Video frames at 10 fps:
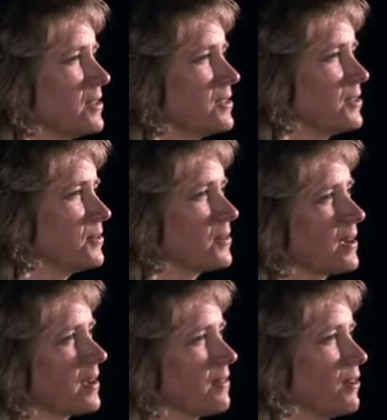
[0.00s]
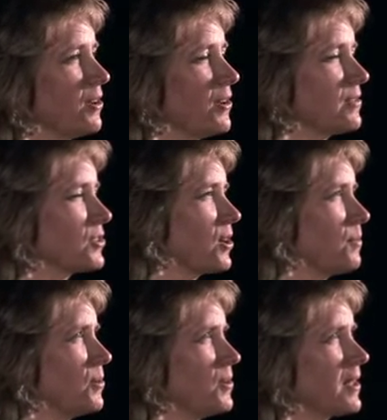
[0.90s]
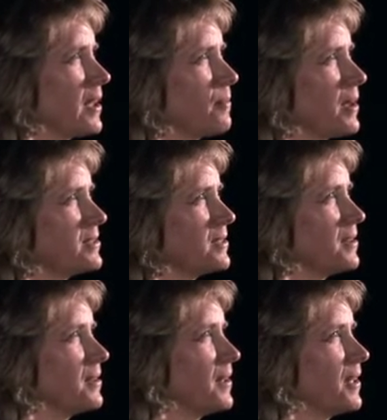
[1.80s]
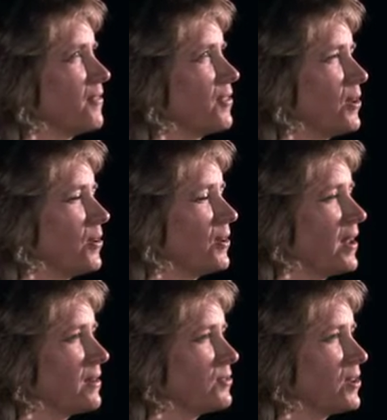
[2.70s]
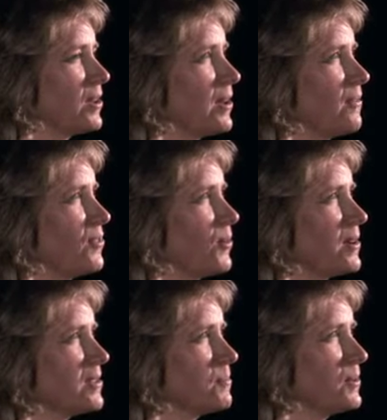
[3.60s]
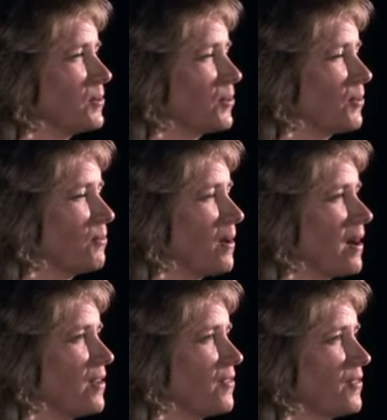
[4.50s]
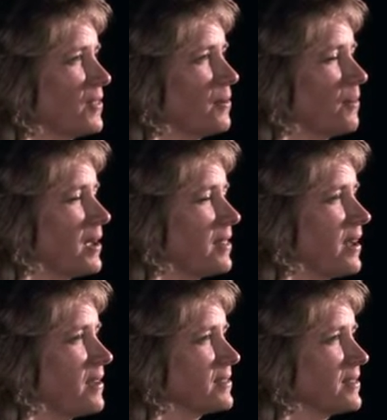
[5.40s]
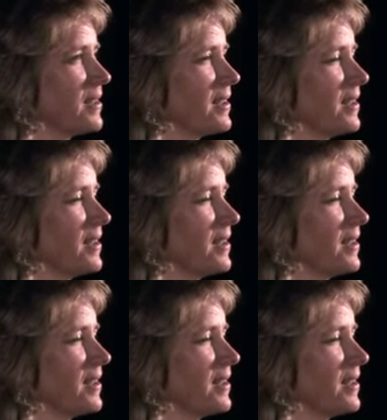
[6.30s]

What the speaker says: do kind of learn how to communicate better, if you learn how to love your husband or your wife in the way that